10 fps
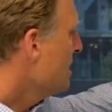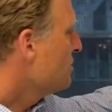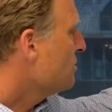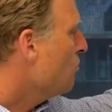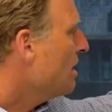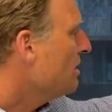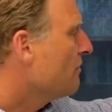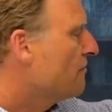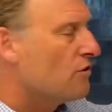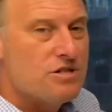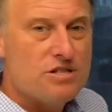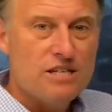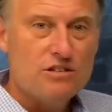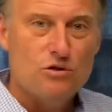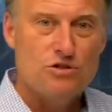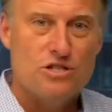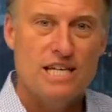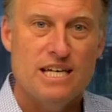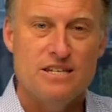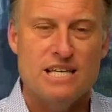So one of the first things you'll
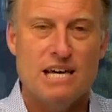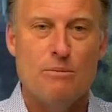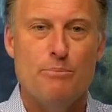see is their